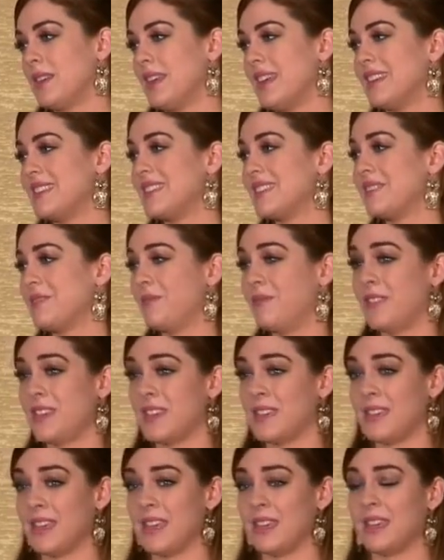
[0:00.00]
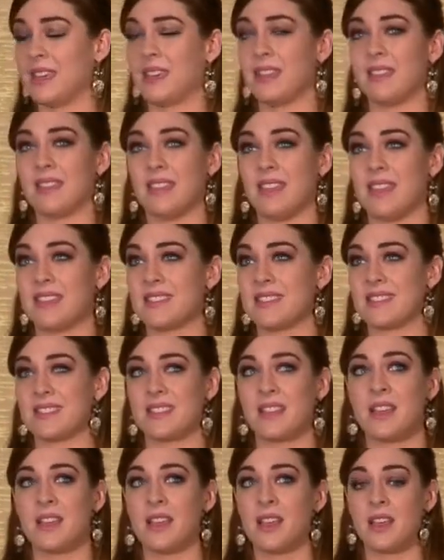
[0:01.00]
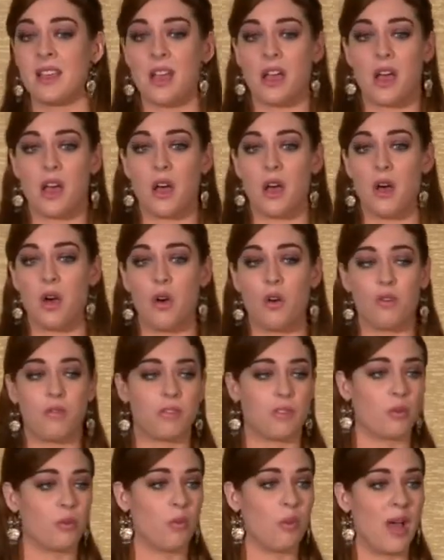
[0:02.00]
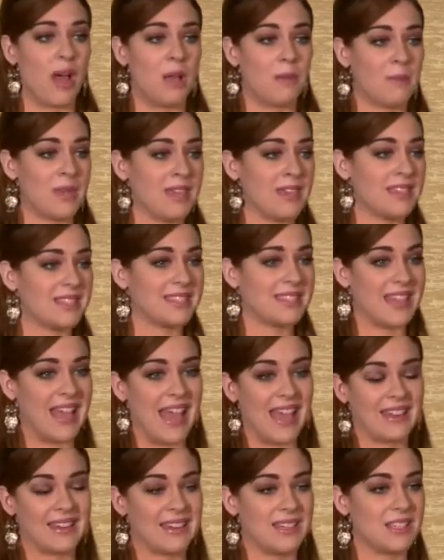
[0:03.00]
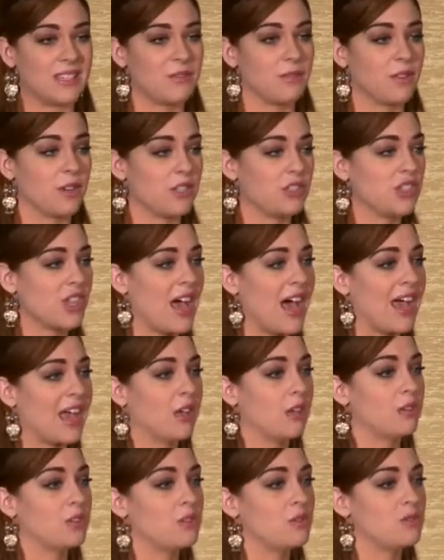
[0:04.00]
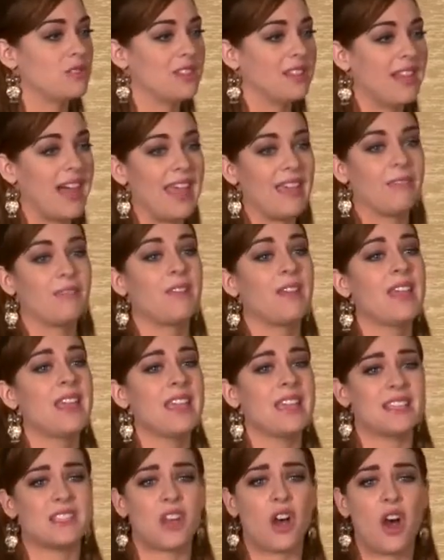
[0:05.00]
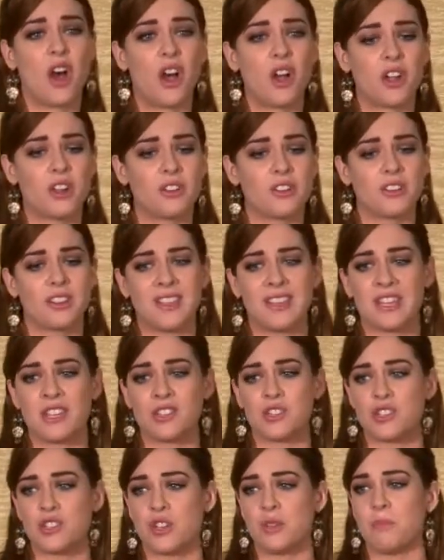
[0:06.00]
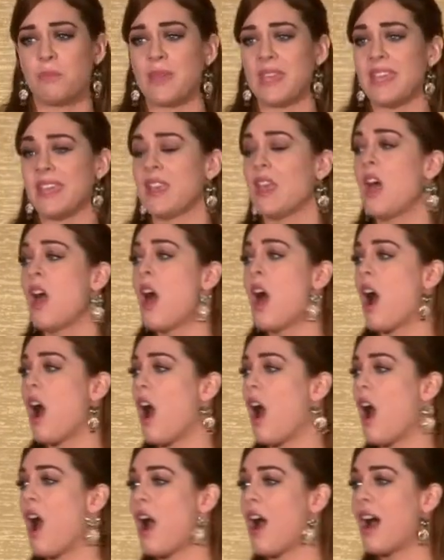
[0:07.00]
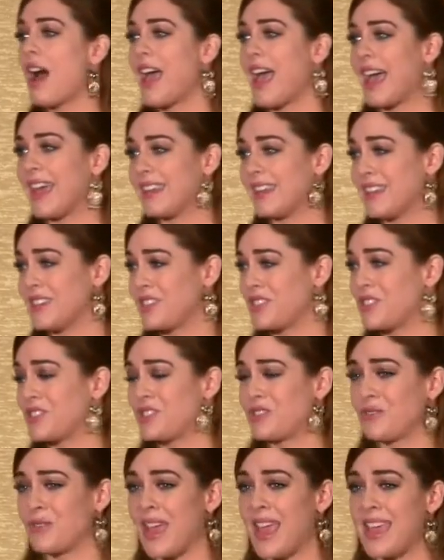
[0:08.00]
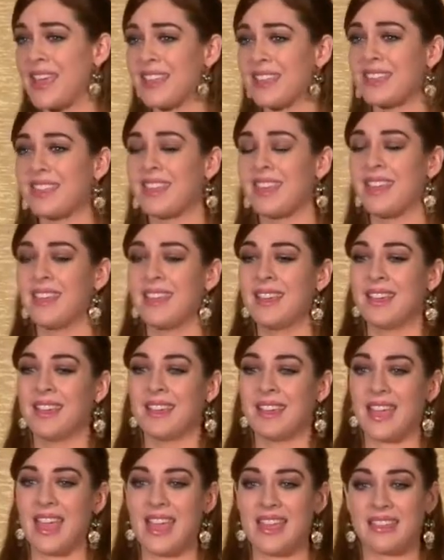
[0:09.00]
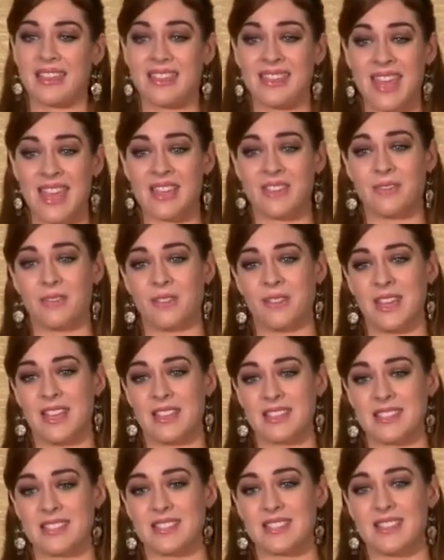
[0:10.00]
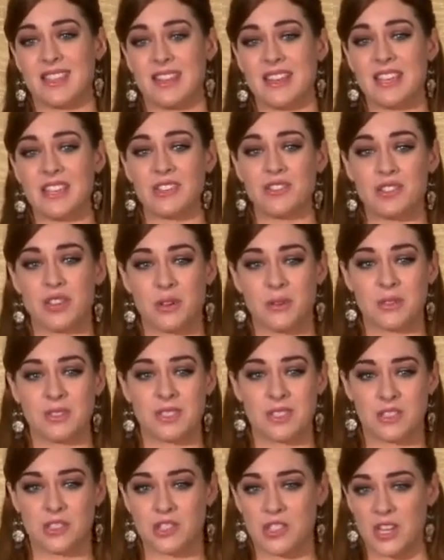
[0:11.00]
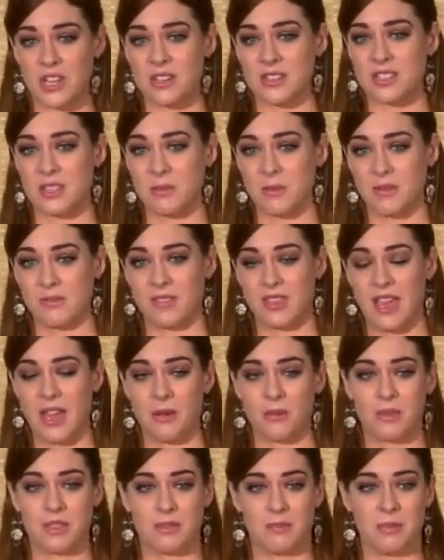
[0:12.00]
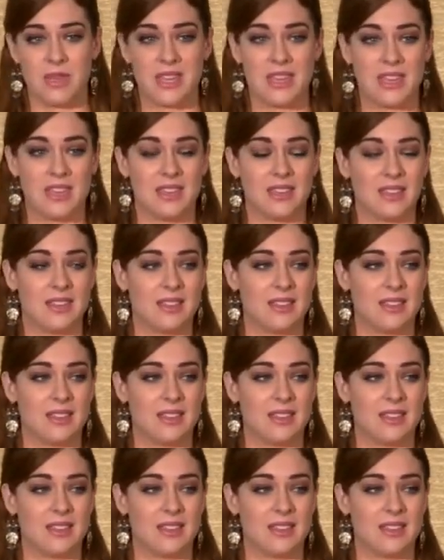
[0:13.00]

It's feeling this overwhelming sadness for a child whose life is harder than it should be, awe at his strength, and thankfulness that he chose to share some of that with me.